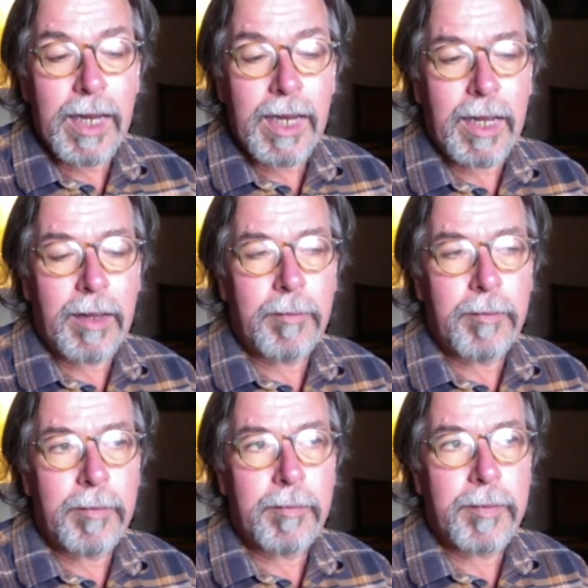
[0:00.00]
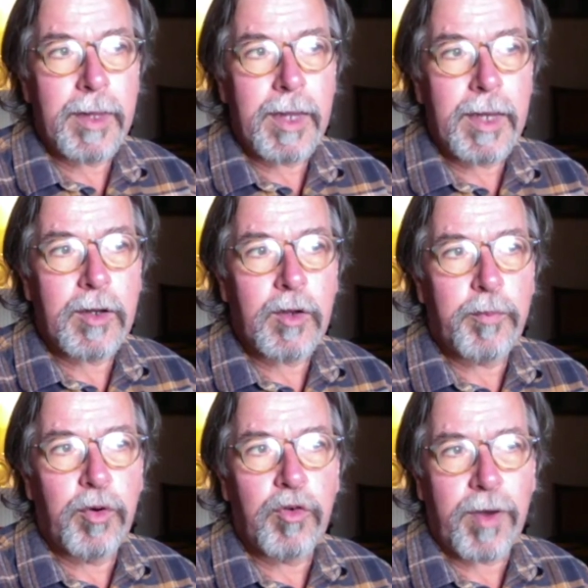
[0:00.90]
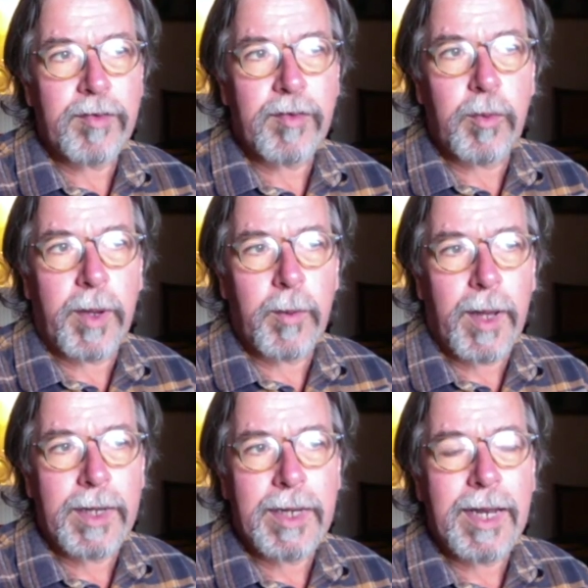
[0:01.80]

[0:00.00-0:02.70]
it progressed quite widely.